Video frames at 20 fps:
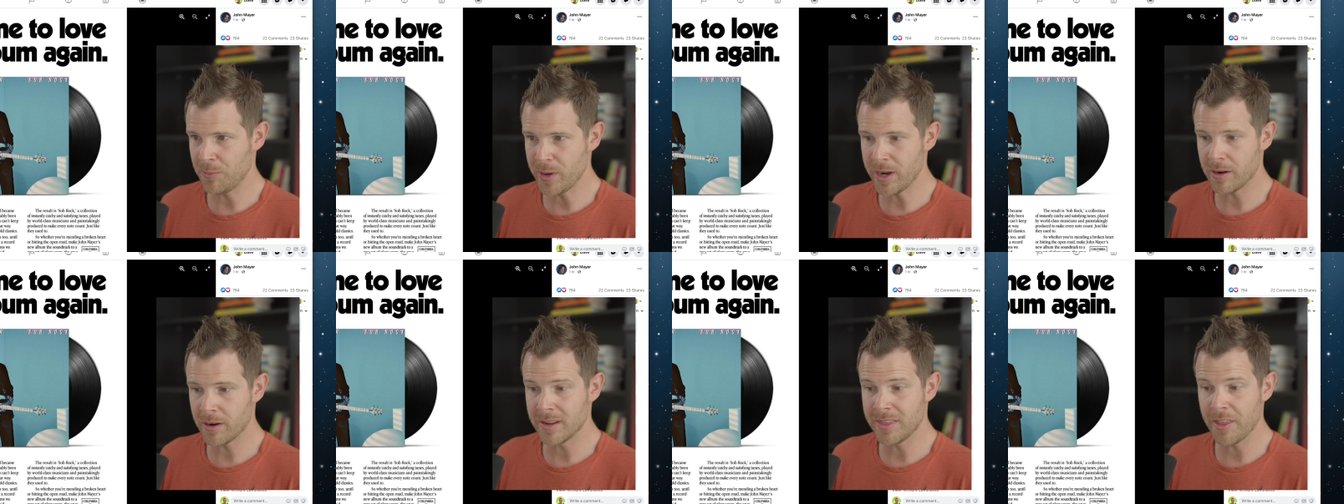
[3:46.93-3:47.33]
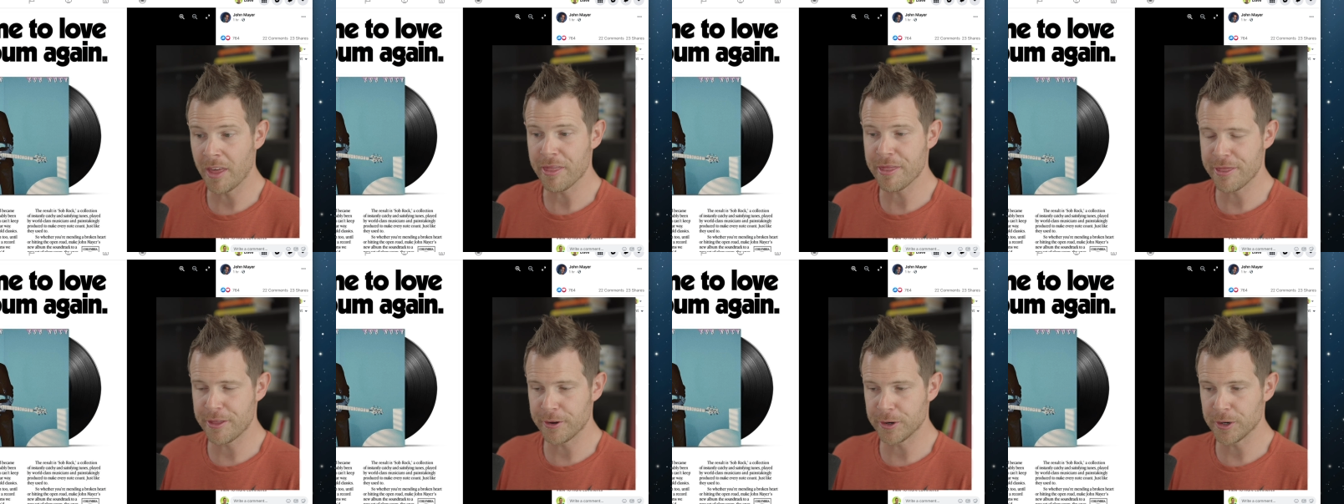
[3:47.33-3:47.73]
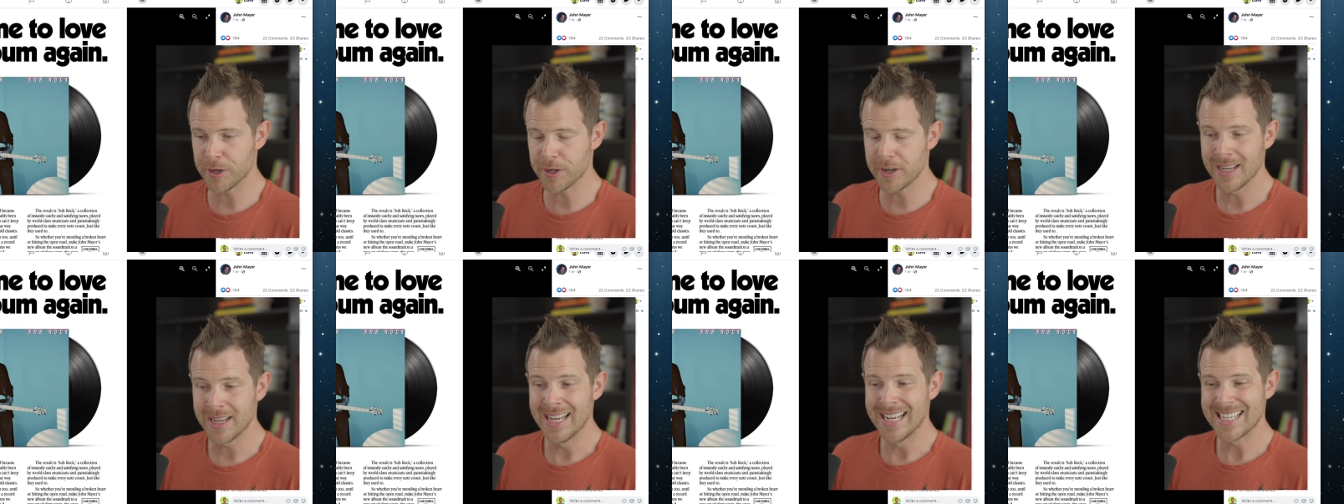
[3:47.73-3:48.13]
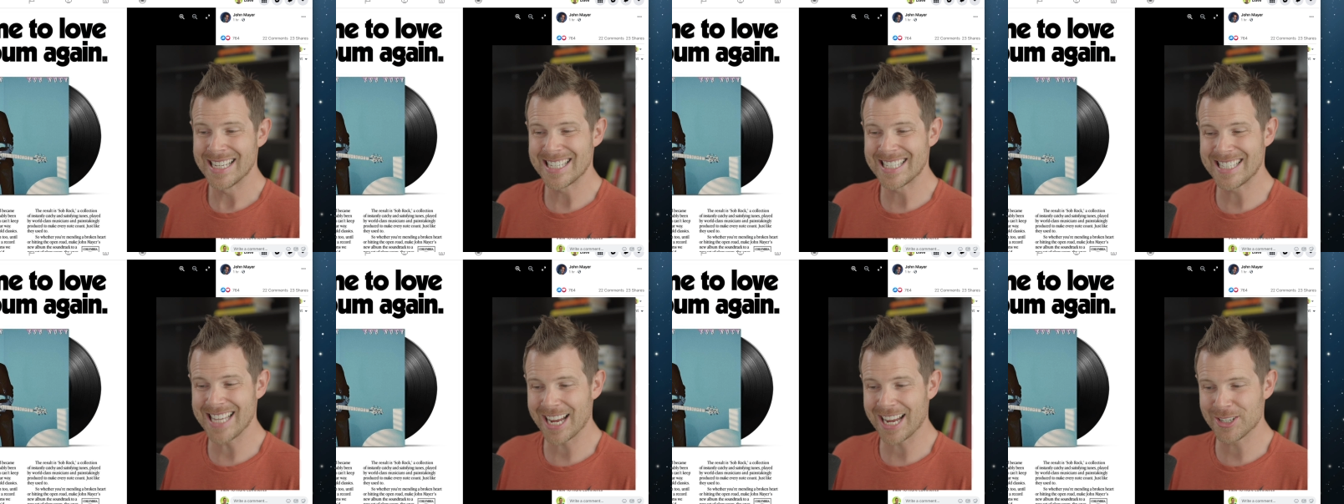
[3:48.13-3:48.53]
We are in the third
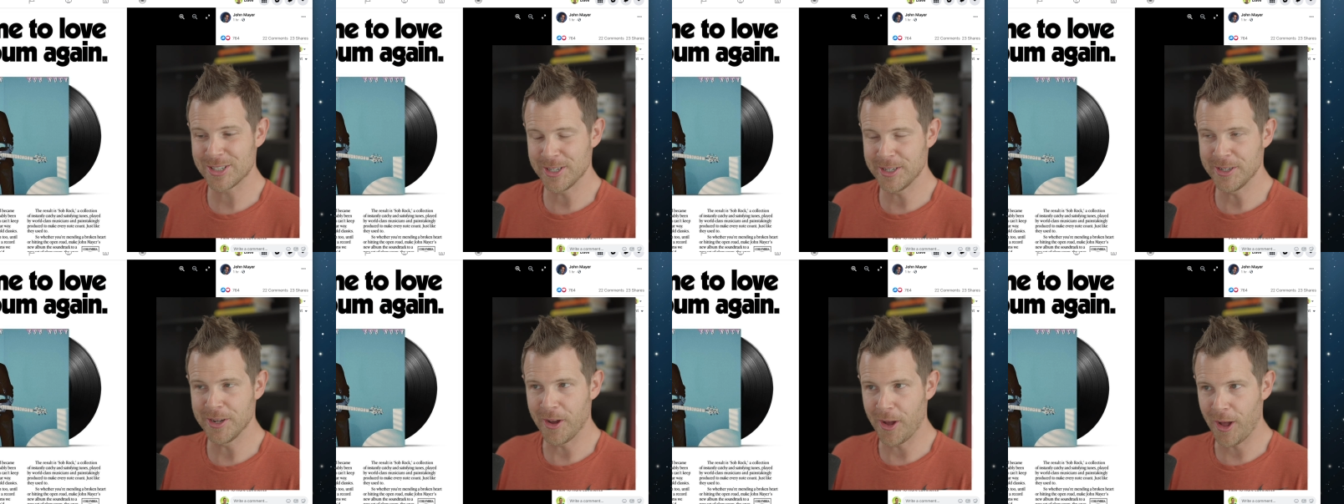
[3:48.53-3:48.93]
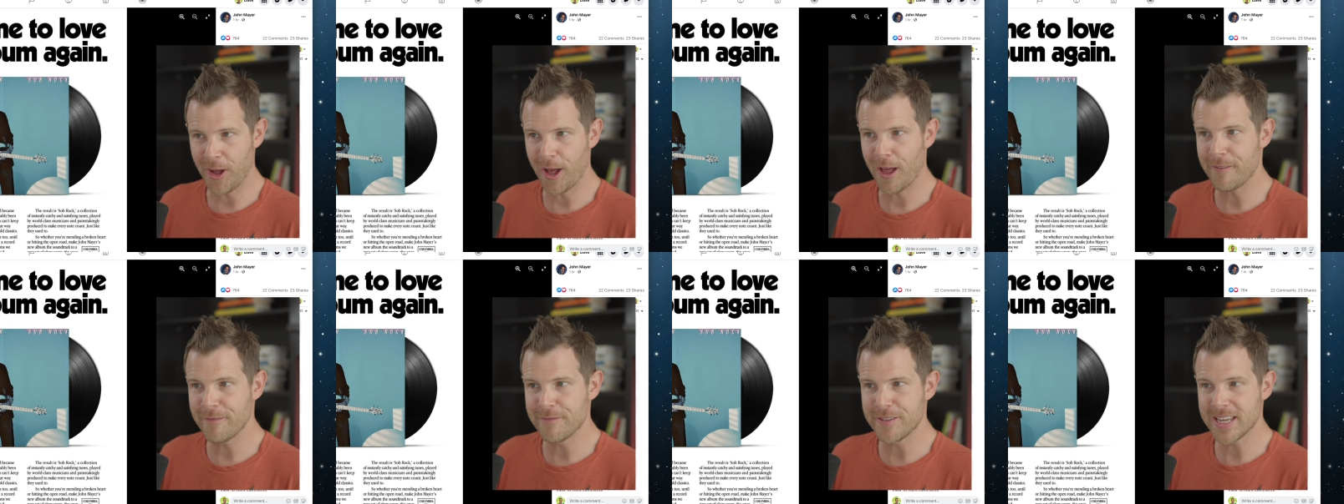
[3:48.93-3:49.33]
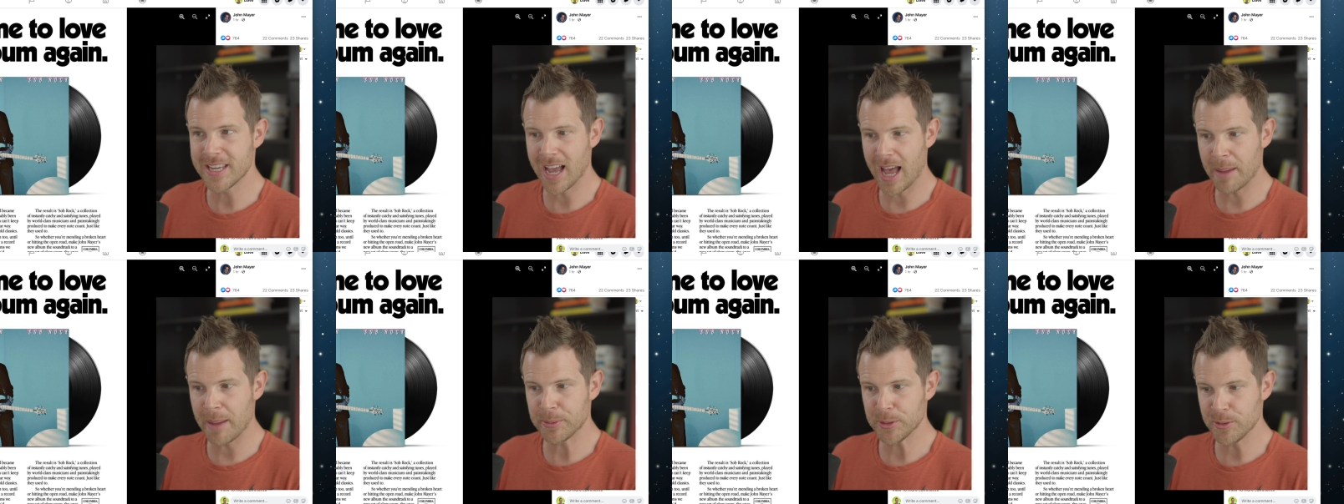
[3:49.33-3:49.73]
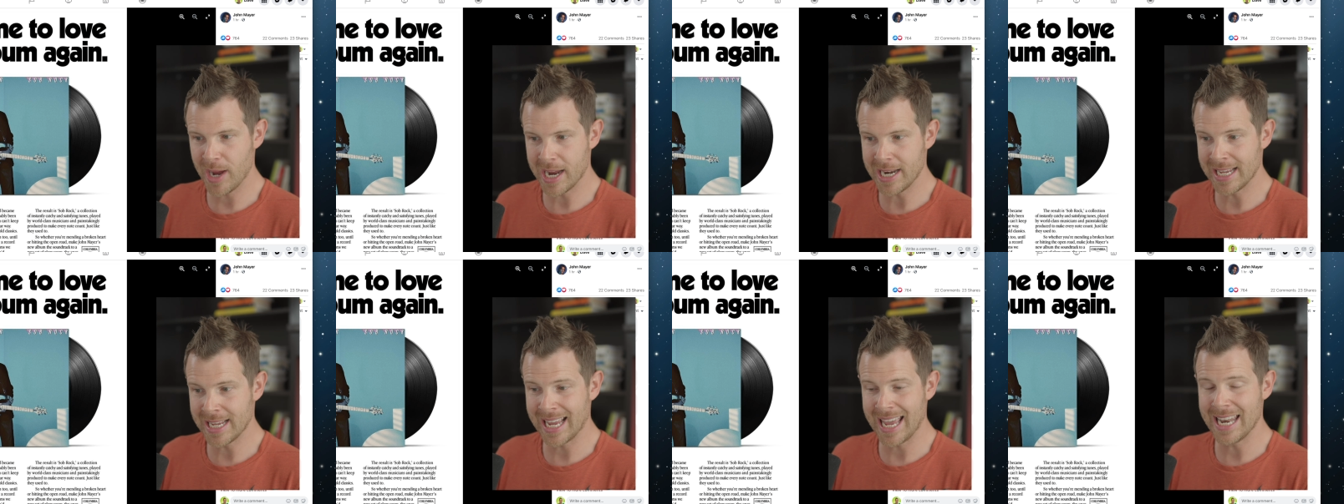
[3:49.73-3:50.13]
section of the
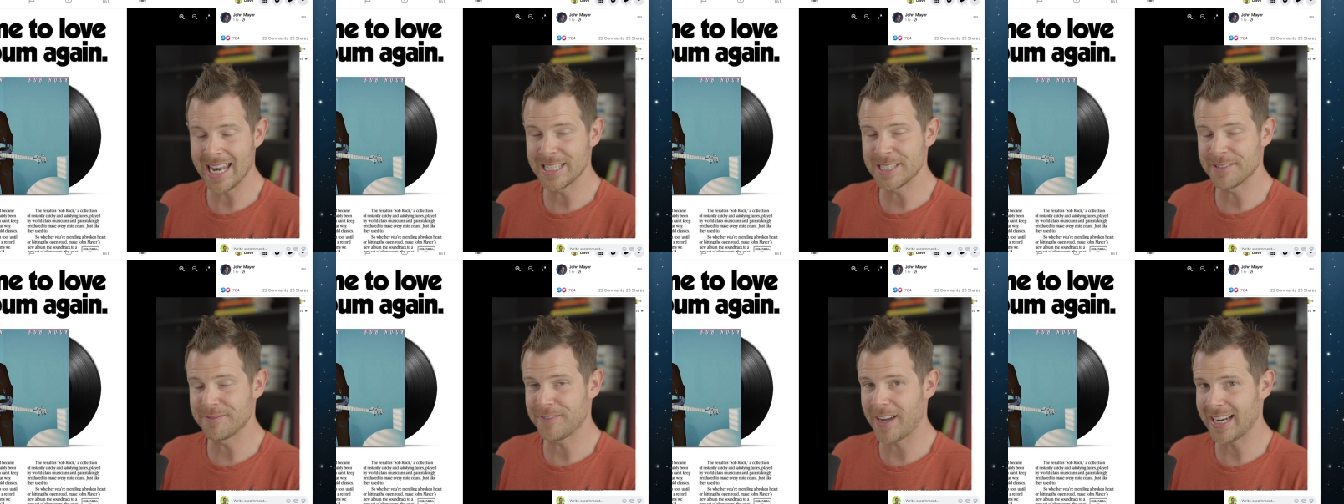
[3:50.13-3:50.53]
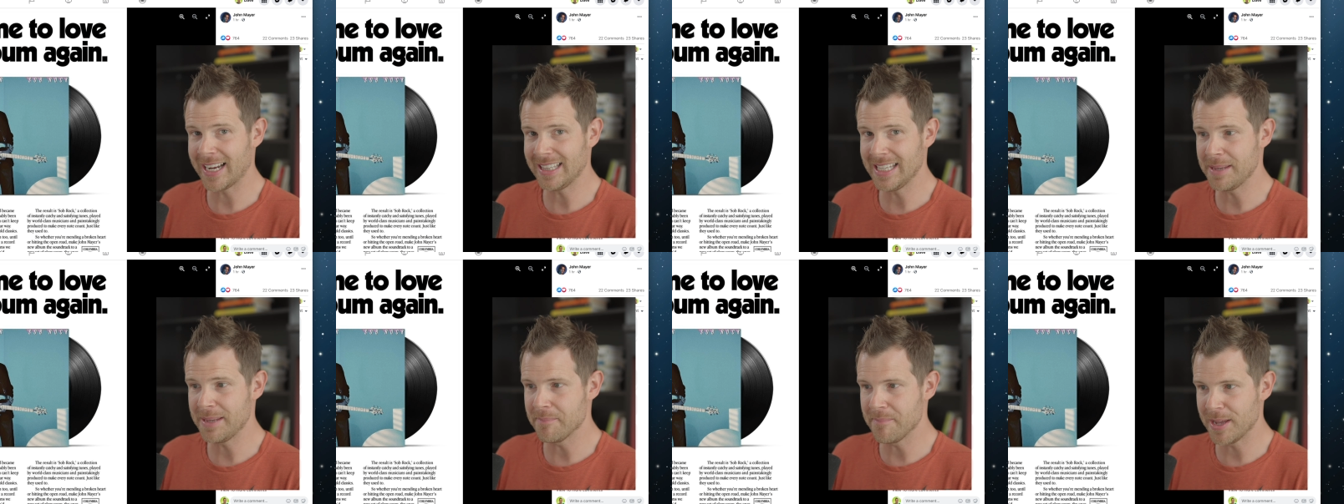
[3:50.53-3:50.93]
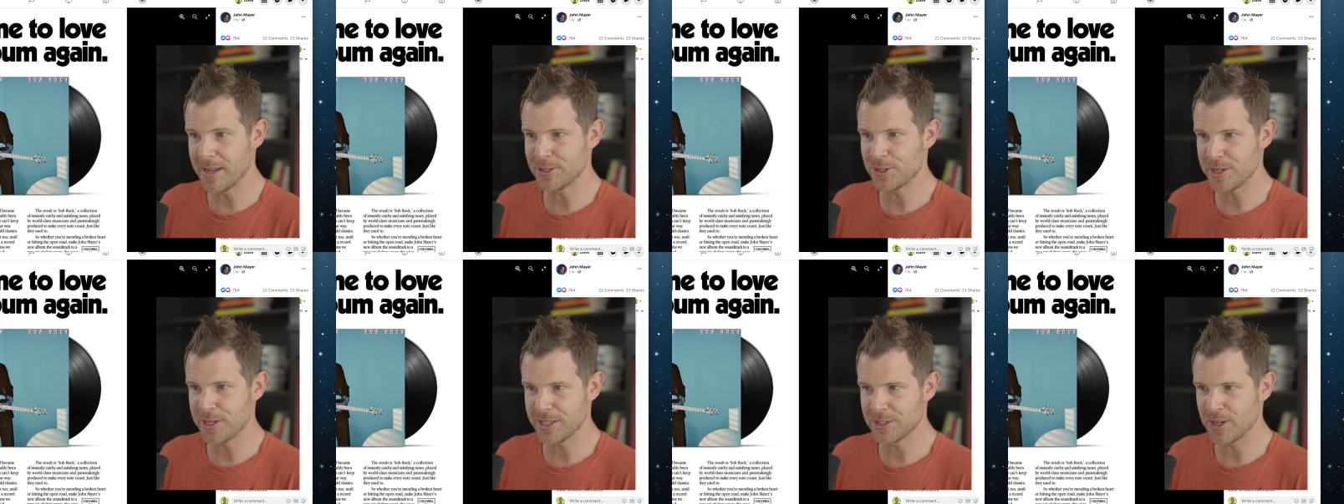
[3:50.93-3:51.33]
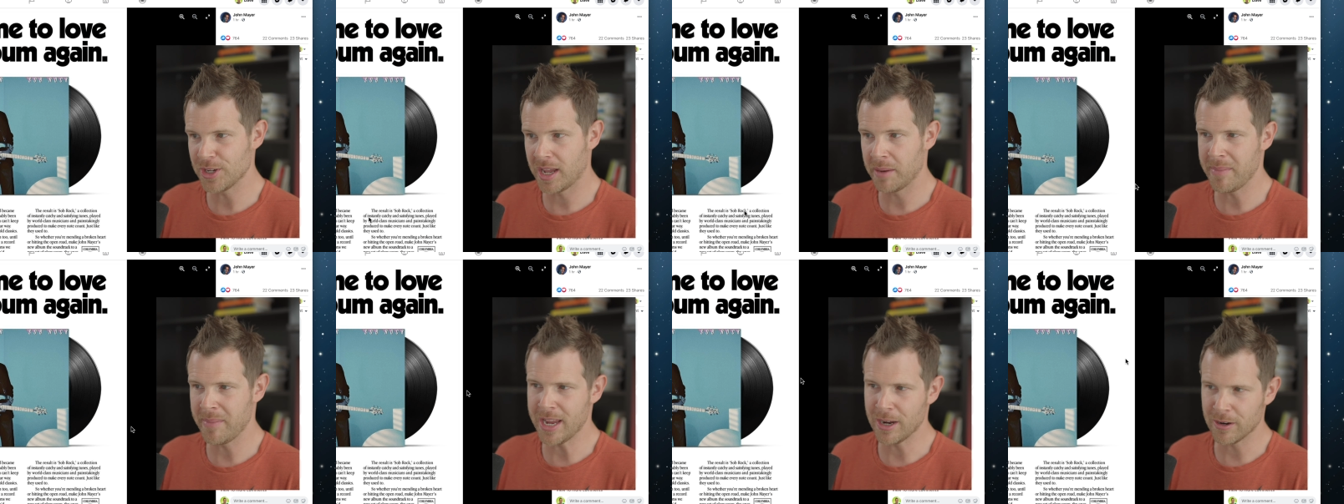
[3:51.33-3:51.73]
copywriting, and it's finally mentioning
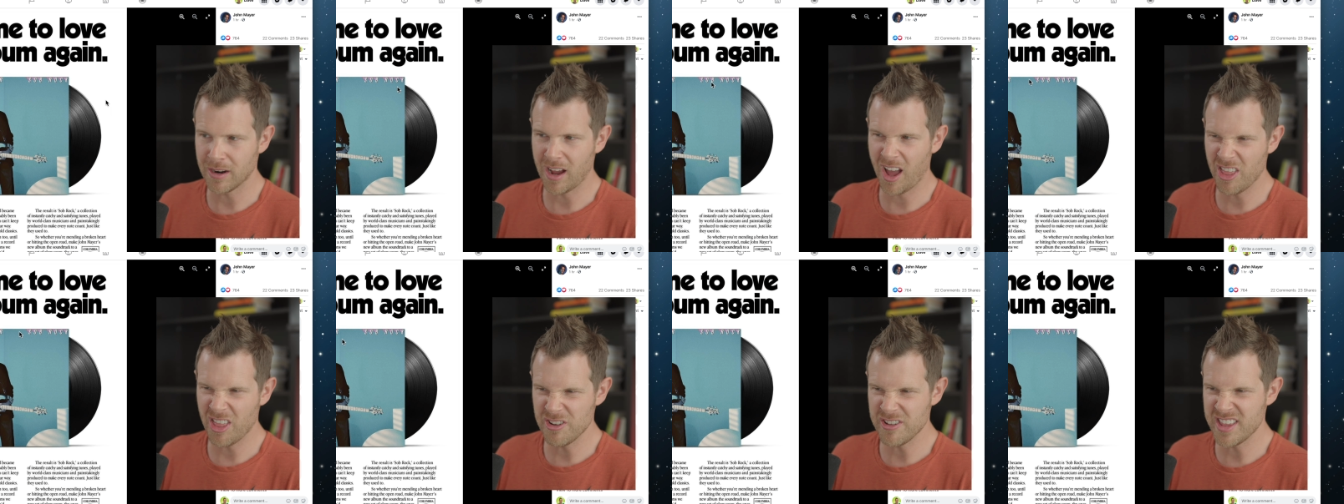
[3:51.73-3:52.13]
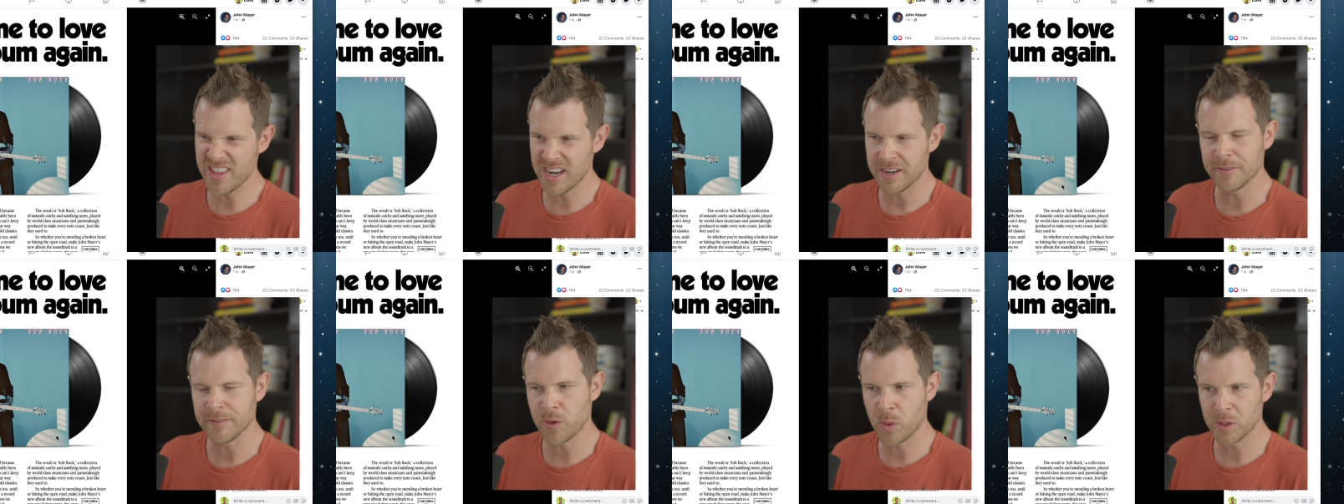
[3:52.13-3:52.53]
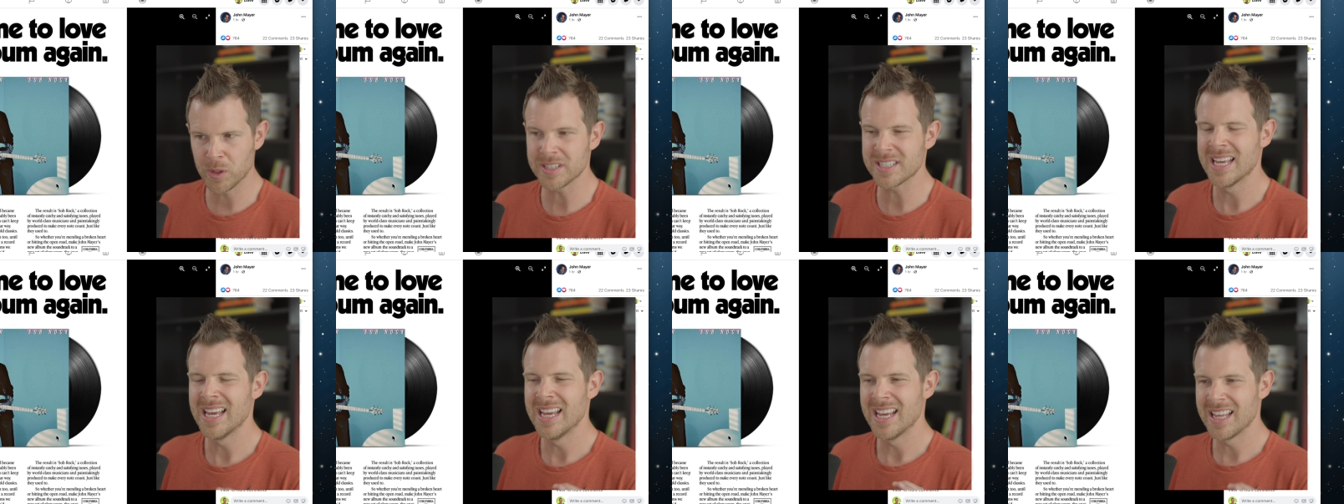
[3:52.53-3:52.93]
John Mayer, other than, of course,